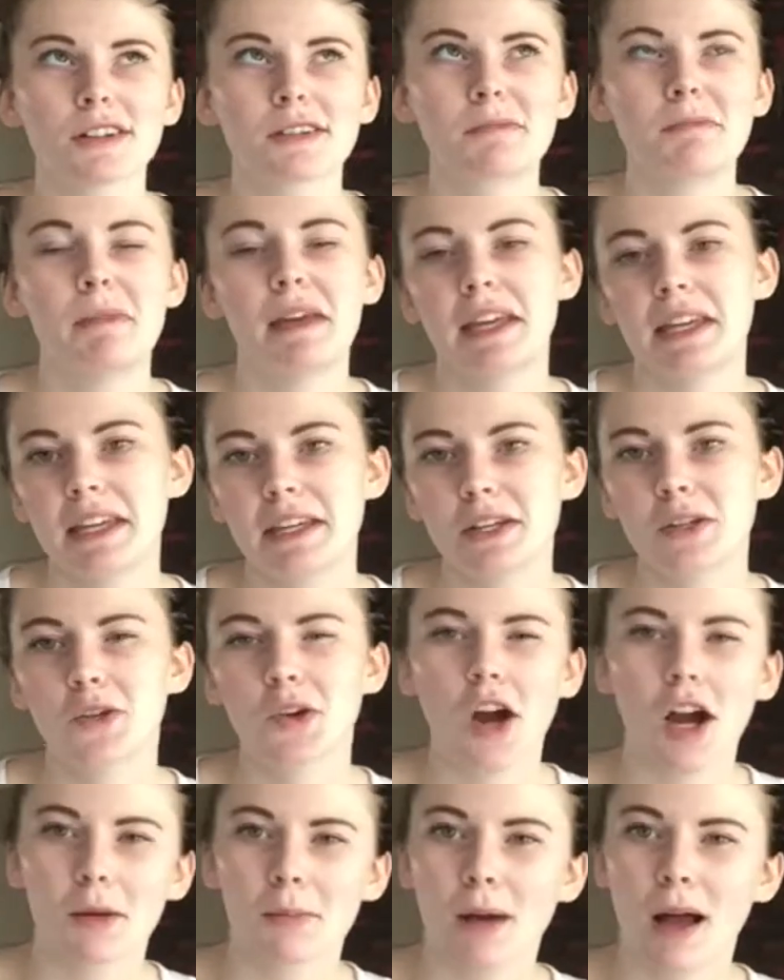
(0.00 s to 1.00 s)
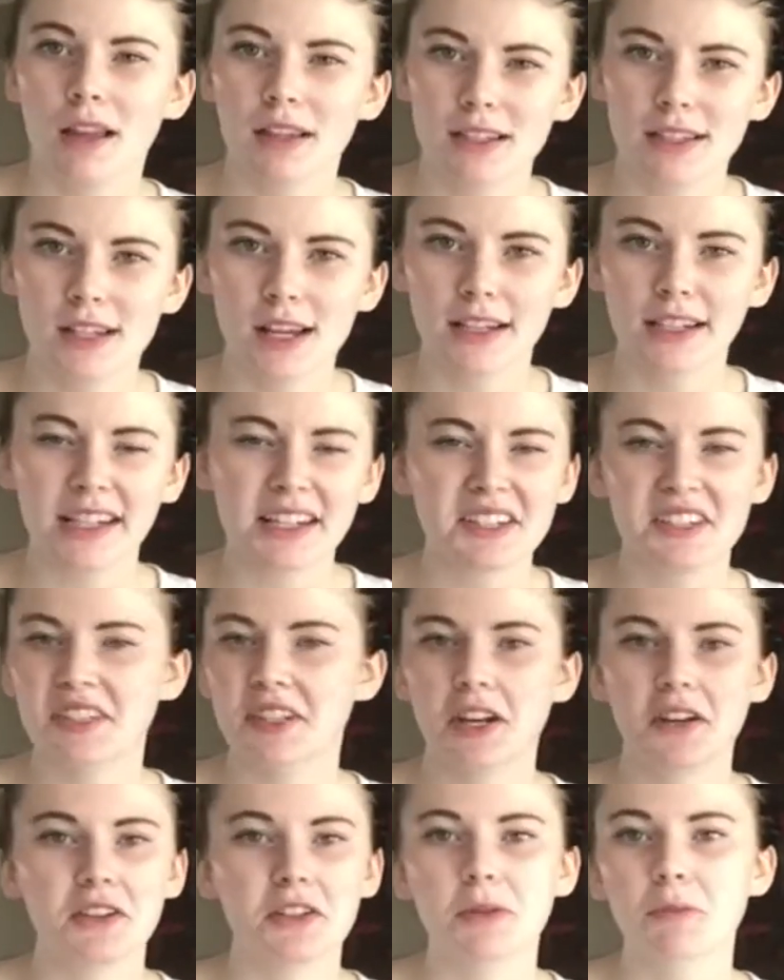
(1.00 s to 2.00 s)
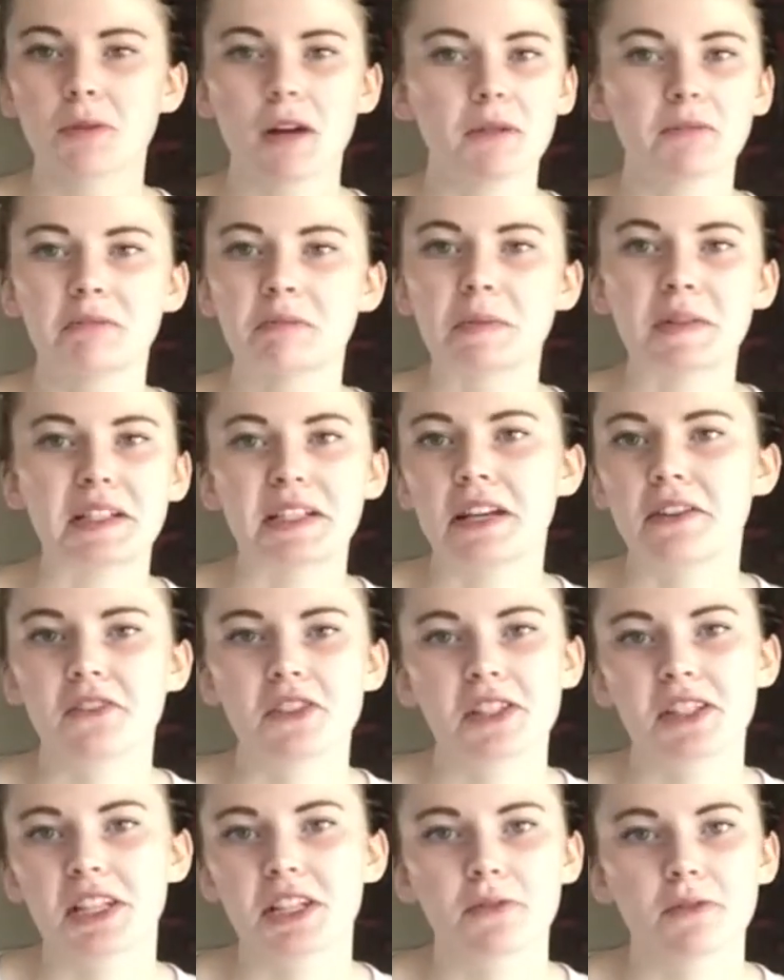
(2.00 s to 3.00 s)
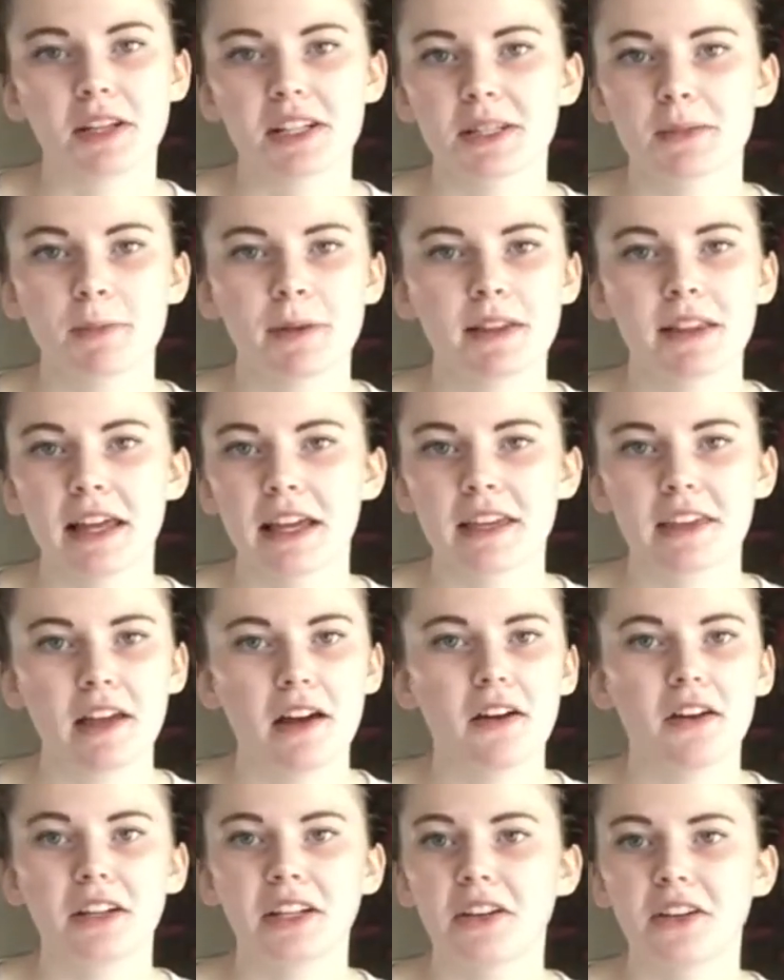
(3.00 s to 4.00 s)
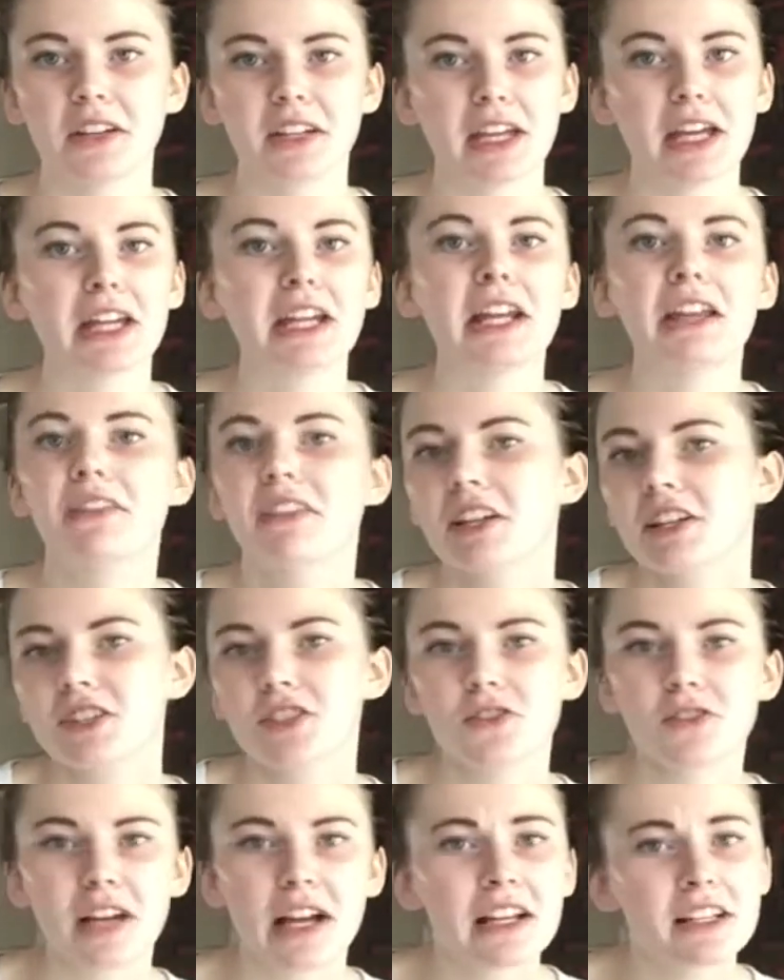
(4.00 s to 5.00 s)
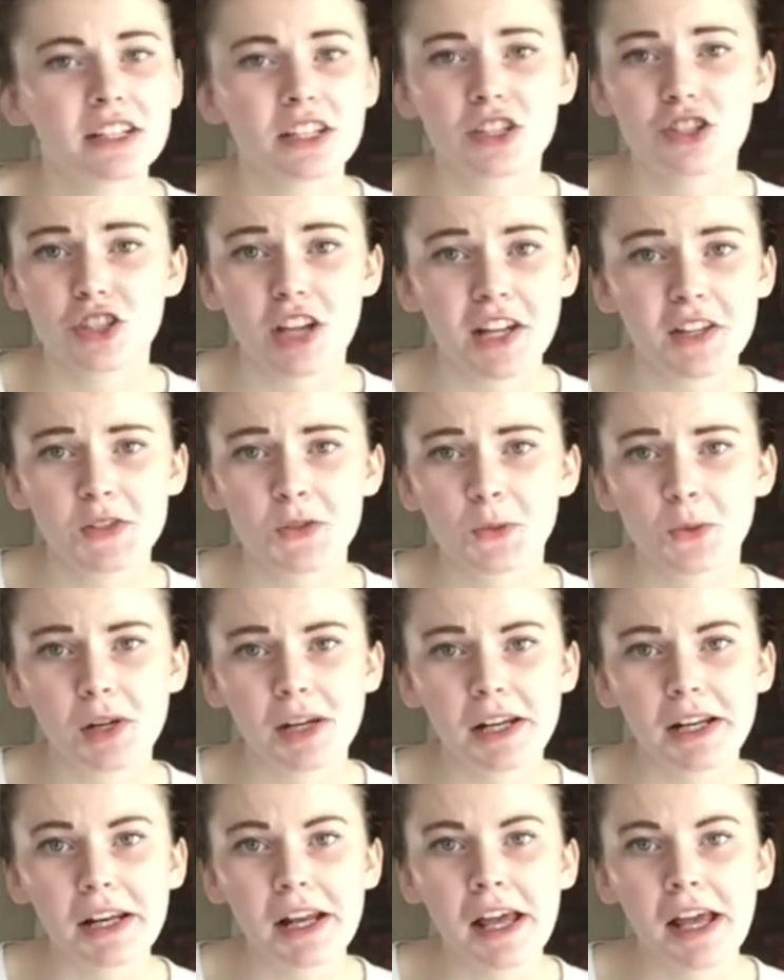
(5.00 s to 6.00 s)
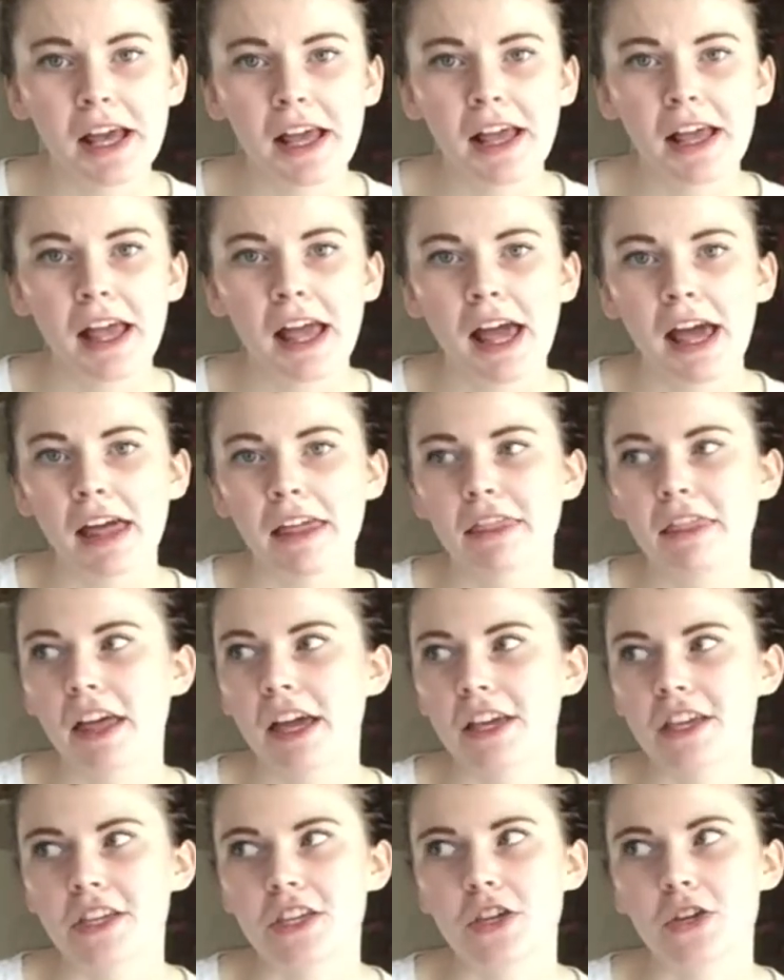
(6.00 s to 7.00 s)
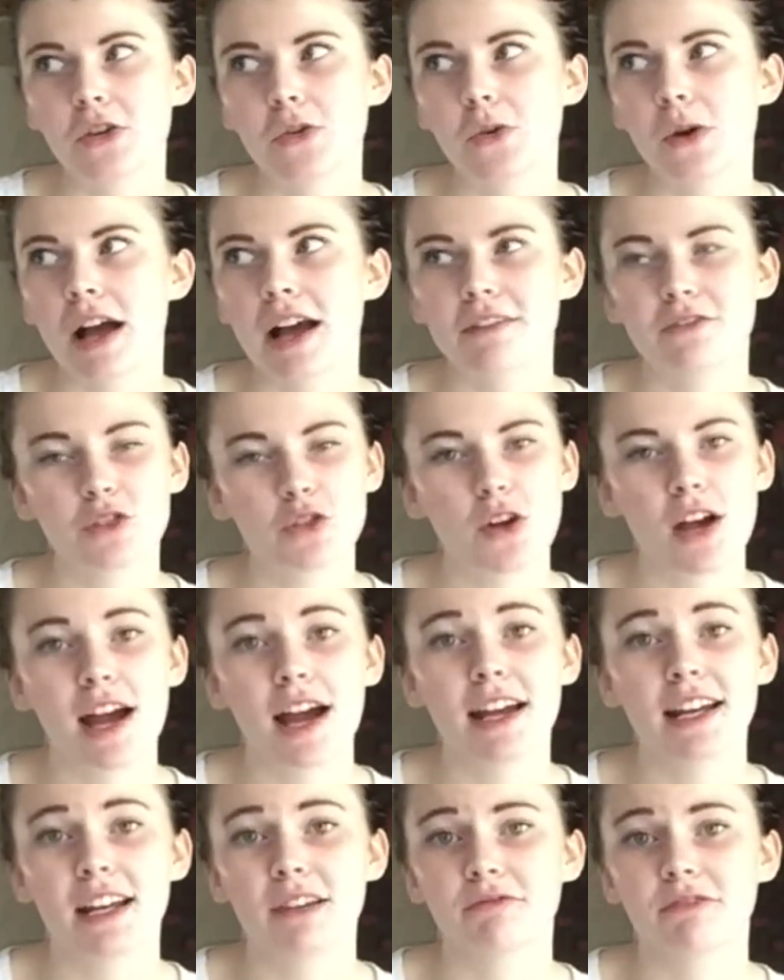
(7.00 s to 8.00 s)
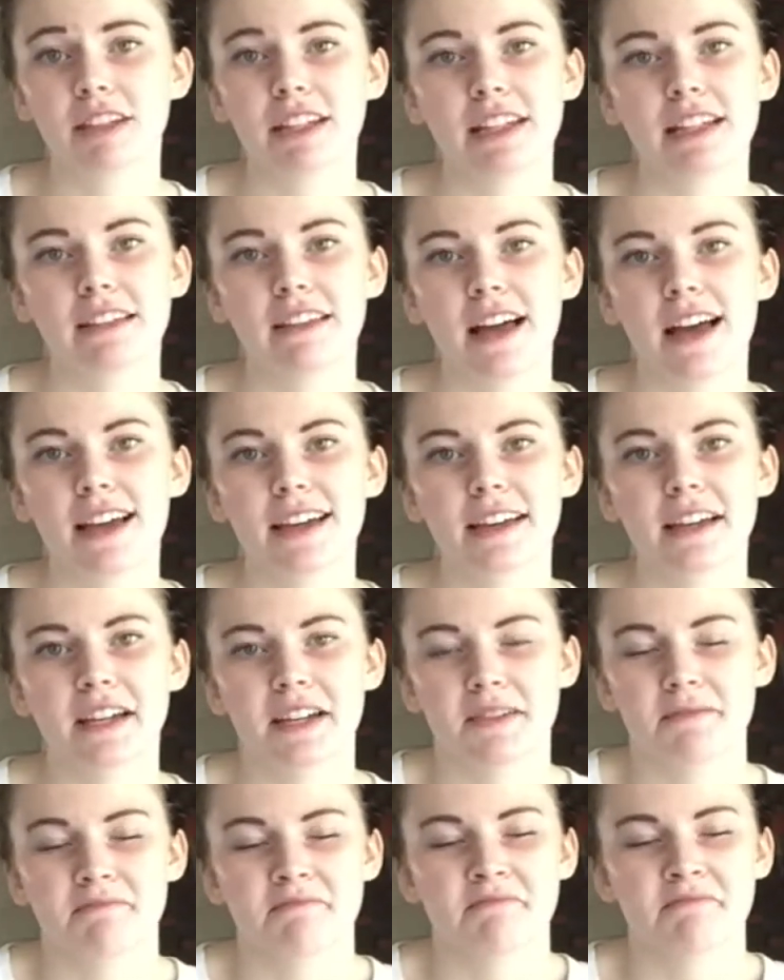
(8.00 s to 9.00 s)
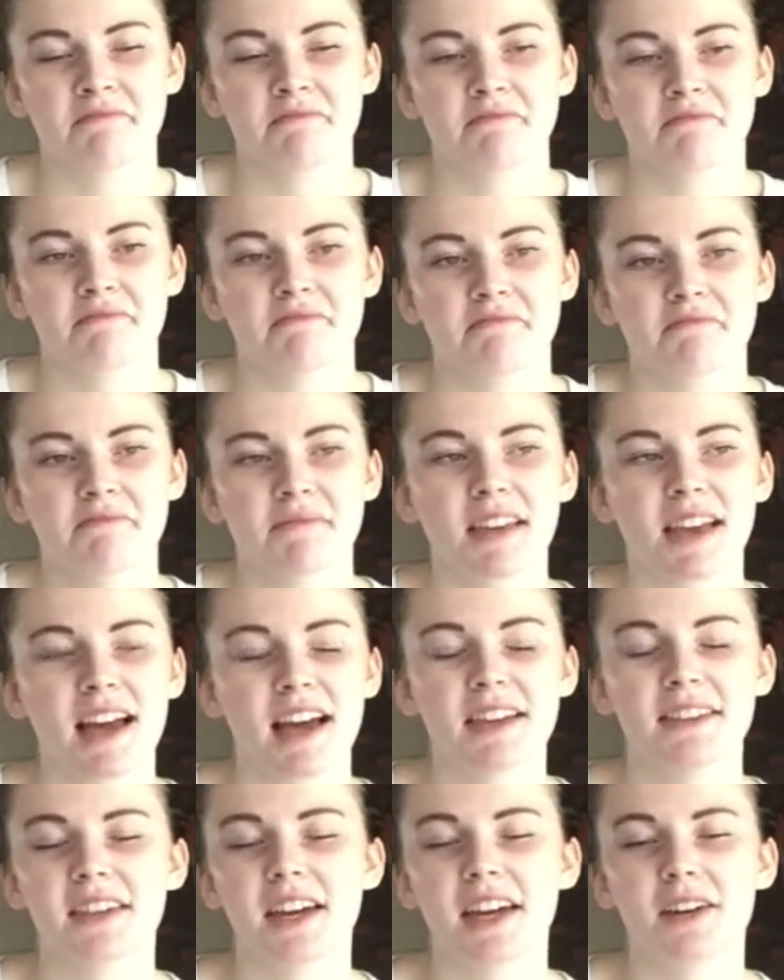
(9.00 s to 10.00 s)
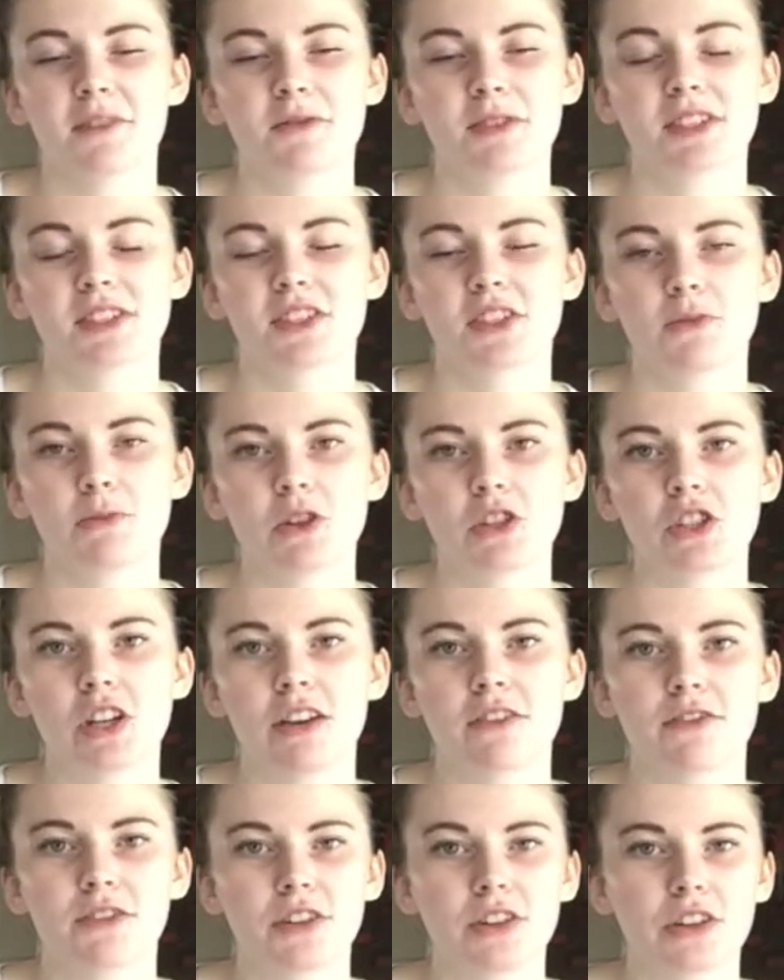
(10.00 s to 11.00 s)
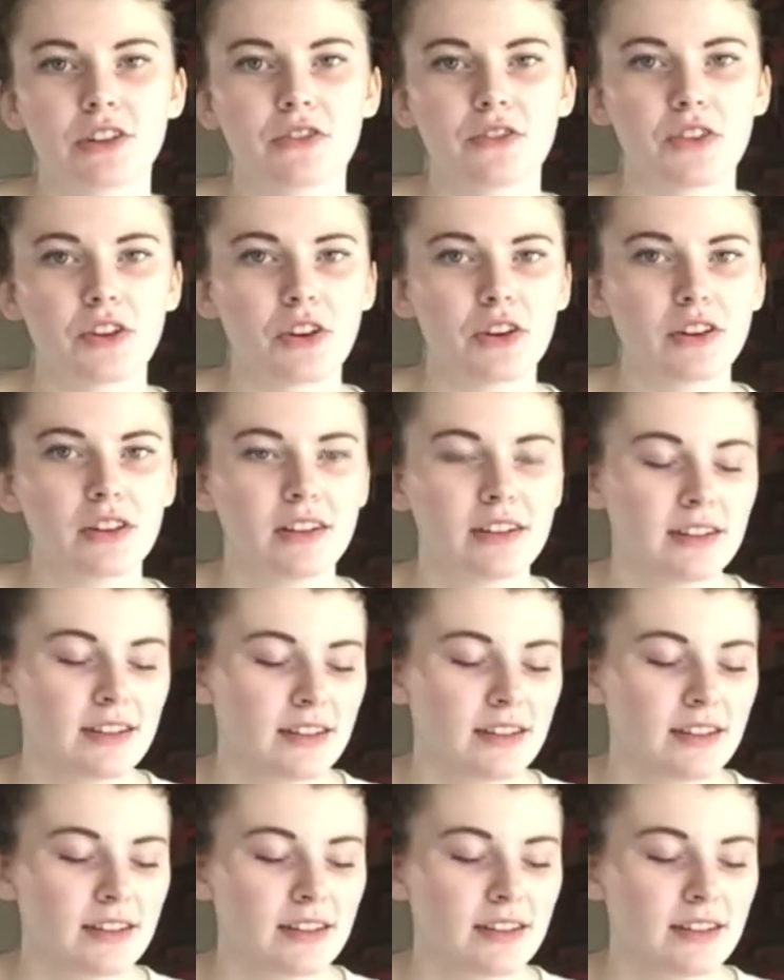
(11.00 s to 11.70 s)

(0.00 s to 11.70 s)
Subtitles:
as making crock pot lasagnas, no, you'll probably never see a recipe like that on here again, unless you guys suggest one that you have tried and really like. I thought it was too much effort for,